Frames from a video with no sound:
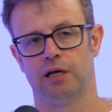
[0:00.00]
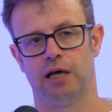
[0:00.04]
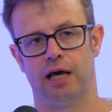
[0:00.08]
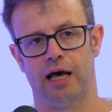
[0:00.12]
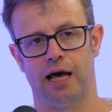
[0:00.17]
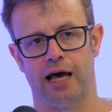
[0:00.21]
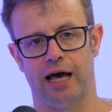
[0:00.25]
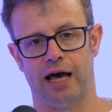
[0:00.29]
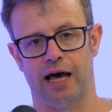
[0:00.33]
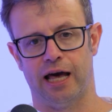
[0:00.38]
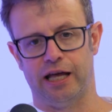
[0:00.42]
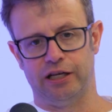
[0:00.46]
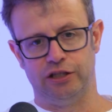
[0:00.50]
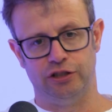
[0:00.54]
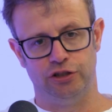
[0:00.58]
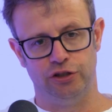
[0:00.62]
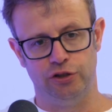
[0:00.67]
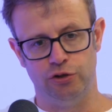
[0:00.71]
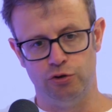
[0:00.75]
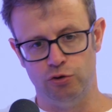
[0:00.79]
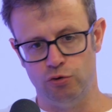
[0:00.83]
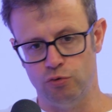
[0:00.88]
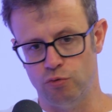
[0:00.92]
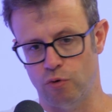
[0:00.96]
and
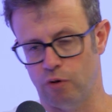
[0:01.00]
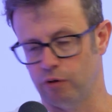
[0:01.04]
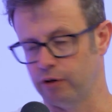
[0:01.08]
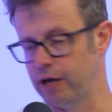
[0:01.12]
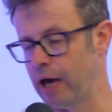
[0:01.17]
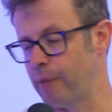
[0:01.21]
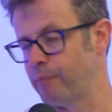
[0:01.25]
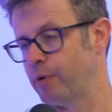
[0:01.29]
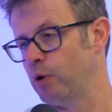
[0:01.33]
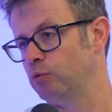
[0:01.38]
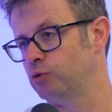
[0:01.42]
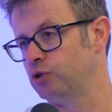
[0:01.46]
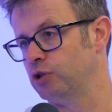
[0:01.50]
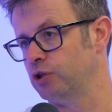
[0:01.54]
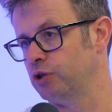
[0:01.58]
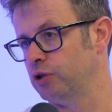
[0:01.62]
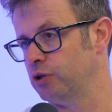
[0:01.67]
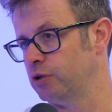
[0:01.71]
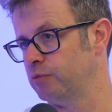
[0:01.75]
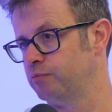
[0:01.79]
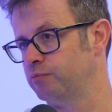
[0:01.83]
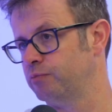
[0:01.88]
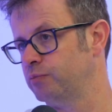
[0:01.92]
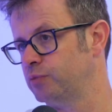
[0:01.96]
you get people
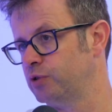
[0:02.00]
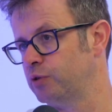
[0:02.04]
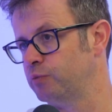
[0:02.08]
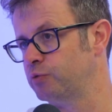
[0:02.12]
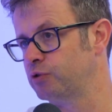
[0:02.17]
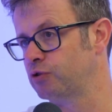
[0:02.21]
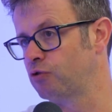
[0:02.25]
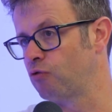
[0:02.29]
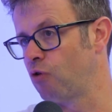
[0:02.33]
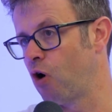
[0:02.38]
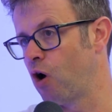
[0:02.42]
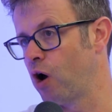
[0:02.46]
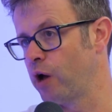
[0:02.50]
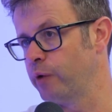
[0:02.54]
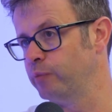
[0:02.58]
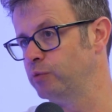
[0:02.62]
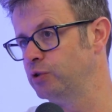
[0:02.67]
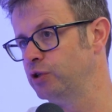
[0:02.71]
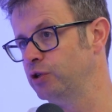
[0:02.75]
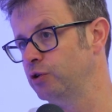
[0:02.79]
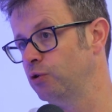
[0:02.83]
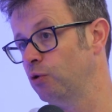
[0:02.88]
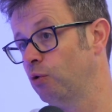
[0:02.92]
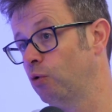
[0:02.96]
to subscribe
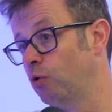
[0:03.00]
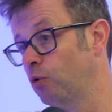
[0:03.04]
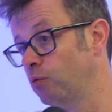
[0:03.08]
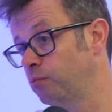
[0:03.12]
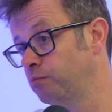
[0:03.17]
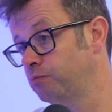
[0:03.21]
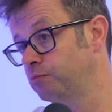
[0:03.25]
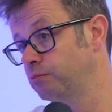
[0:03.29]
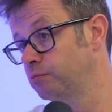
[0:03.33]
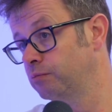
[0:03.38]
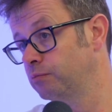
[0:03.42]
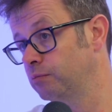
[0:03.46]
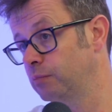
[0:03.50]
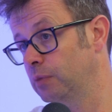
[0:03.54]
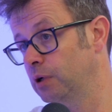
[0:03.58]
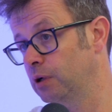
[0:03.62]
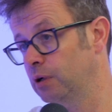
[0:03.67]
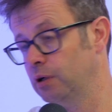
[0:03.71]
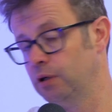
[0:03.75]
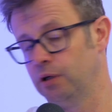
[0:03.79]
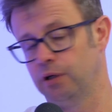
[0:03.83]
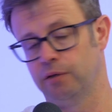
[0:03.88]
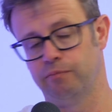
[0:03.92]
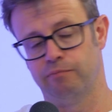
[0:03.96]
to your
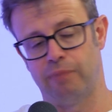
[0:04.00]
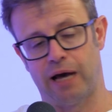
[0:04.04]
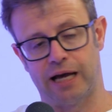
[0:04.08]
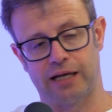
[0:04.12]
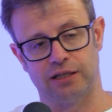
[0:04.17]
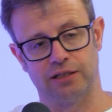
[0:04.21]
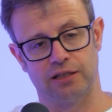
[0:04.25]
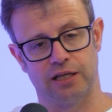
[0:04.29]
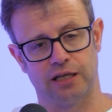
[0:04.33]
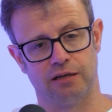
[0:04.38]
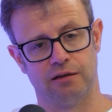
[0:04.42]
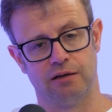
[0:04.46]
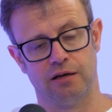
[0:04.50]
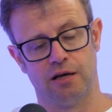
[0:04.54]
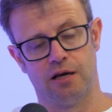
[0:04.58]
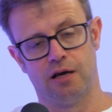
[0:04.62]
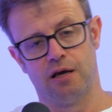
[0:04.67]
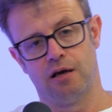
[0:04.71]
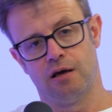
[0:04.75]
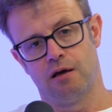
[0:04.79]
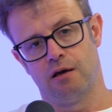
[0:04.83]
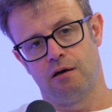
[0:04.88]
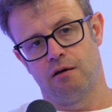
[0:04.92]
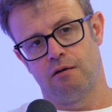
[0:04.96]
magazine.
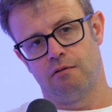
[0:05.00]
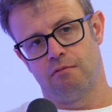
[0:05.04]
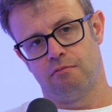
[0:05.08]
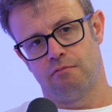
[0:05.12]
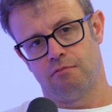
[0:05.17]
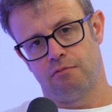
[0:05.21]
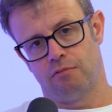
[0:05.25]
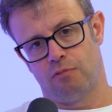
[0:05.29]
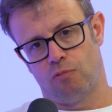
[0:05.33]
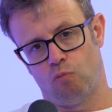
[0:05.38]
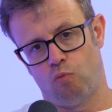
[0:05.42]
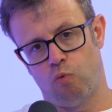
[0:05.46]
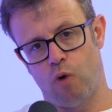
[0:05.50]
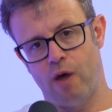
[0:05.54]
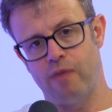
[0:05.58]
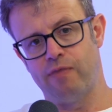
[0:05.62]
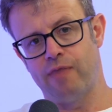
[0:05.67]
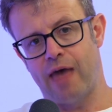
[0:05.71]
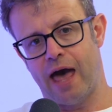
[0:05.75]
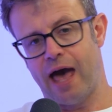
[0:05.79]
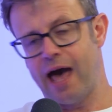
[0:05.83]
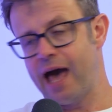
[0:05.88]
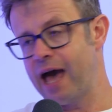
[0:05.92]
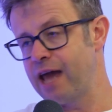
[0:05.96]
When
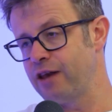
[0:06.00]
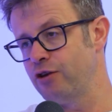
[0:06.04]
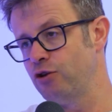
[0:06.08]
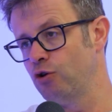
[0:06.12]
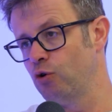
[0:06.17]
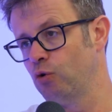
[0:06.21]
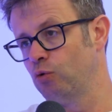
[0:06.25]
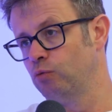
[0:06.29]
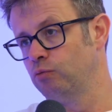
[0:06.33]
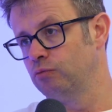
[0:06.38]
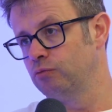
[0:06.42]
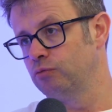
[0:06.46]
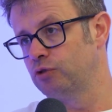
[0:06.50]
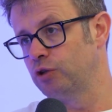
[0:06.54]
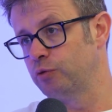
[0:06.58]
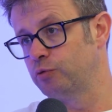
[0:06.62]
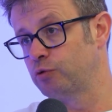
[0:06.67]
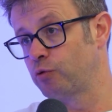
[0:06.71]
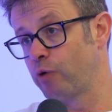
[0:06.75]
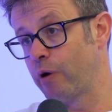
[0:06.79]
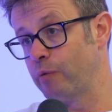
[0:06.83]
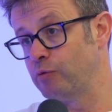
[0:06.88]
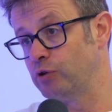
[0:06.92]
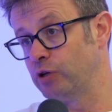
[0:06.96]
that annual
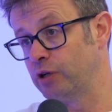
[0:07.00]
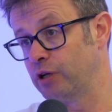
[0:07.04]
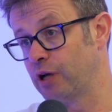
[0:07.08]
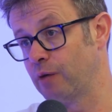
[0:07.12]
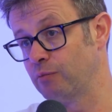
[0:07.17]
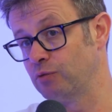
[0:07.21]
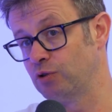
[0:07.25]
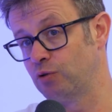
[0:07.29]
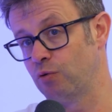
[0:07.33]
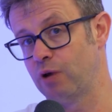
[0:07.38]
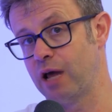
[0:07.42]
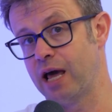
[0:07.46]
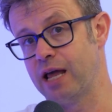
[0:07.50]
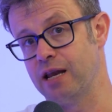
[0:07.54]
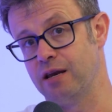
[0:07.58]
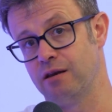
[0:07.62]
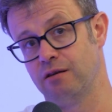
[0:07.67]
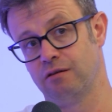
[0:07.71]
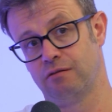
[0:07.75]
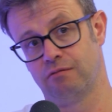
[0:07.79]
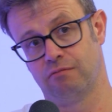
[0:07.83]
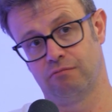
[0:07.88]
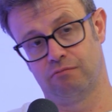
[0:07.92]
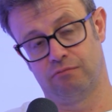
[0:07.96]
subscription comes to an
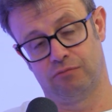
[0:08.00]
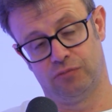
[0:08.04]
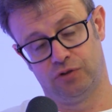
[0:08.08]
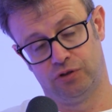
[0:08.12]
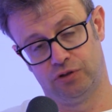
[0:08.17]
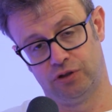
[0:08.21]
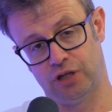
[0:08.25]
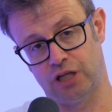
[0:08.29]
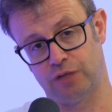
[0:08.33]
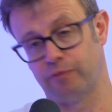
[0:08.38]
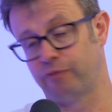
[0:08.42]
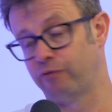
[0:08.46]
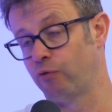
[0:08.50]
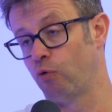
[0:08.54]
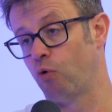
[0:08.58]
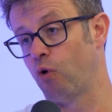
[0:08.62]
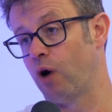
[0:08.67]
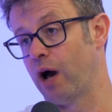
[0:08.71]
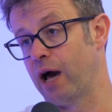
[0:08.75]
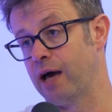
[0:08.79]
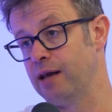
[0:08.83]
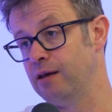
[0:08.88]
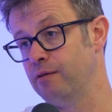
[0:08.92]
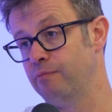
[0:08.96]
end, just
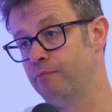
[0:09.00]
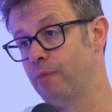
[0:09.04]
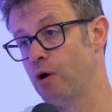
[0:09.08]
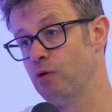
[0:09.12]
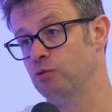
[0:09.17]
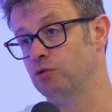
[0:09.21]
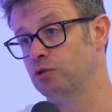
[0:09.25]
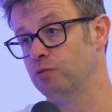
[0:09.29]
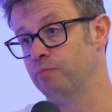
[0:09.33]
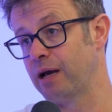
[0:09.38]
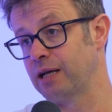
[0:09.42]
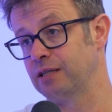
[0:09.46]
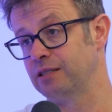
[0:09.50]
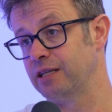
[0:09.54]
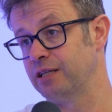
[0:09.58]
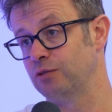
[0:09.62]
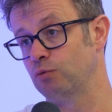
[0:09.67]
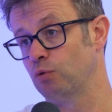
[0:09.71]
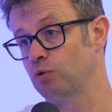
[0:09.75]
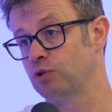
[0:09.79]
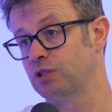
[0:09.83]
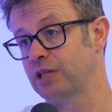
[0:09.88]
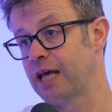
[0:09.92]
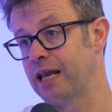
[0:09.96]
beforehand, most magazines
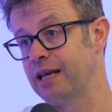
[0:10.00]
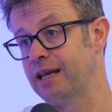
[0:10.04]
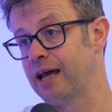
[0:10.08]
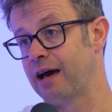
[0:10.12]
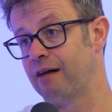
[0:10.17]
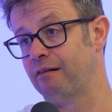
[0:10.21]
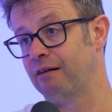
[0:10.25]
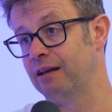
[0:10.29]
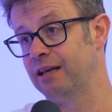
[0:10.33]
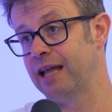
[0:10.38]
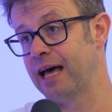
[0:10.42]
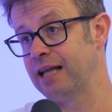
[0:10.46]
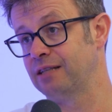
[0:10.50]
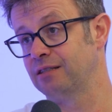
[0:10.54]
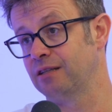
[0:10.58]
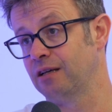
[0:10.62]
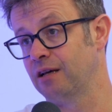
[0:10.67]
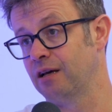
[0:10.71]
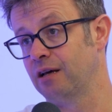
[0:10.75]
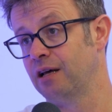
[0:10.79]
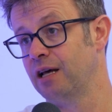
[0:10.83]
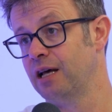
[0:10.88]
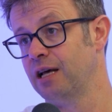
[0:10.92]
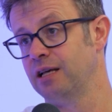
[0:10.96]
will send out a
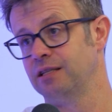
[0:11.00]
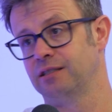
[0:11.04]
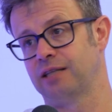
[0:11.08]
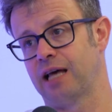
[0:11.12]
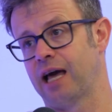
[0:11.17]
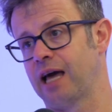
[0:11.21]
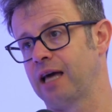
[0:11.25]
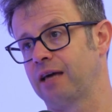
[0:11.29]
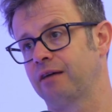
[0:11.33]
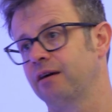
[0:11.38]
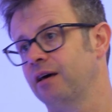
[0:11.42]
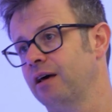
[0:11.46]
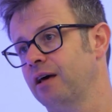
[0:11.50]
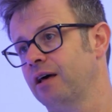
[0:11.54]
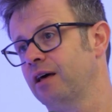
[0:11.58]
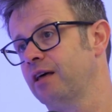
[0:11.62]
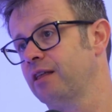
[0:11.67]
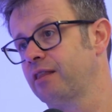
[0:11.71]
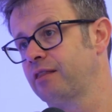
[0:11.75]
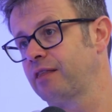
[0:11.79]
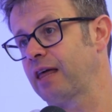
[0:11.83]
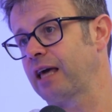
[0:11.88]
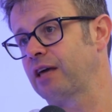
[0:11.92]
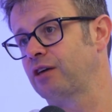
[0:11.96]
letter saying,
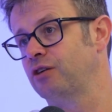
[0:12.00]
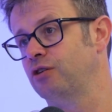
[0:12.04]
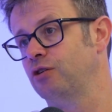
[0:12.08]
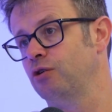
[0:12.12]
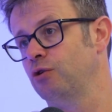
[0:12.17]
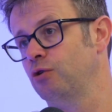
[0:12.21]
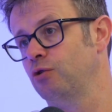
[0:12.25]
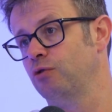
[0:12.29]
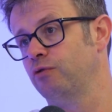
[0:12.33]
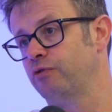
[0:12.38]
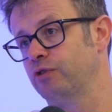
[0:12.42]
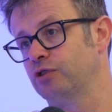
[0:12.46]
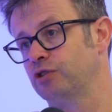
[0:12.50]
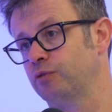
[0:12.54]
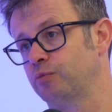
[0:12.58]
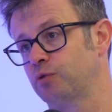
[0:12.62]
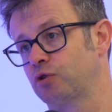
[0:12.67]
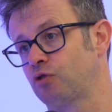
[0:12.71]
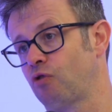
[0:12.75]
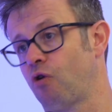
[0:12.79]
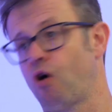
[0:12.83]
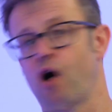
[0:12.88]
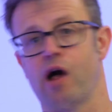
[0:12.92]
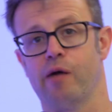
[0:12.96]
"Thank you for
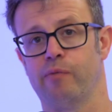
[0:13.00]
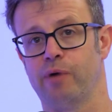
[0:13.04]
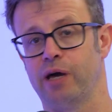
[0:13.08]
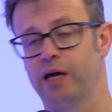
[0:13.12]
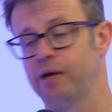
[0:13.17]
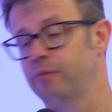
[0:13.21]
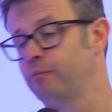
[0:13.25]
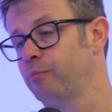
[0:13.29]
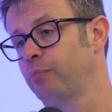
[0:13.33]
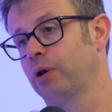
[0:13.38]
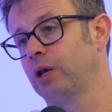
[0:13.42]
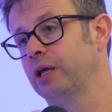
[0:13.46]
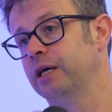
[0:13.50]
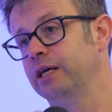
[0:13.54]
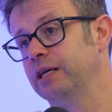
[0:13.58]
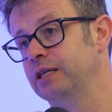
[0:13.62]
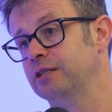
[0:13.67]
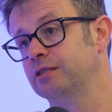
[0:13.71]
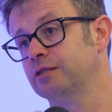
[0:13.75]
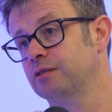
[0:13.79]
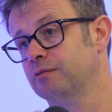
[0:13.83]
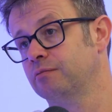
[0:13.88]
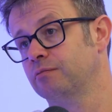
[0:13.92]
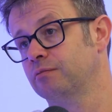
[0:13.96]
subscribing,
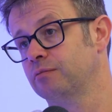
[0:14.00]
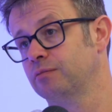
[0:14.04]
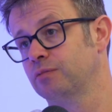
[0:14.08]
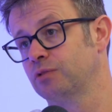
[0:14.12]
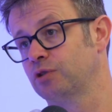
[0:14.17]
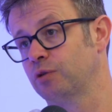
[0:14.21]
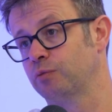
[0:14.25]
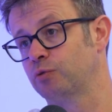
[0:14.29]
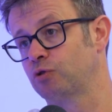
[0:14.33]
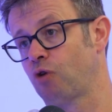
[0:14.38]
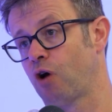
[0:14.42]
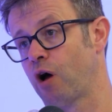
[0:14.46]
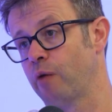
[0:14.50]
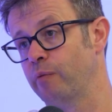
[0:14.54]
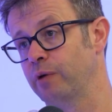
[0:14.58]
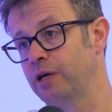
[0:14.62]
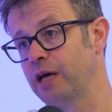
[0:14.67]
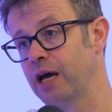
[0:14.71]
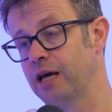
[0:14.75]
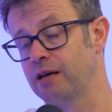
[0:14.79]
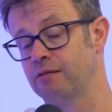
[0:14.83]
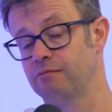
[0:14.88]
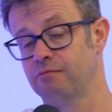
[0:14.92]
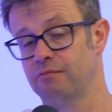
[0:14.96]
please subscribe
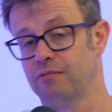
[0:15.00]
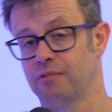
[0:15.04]
again."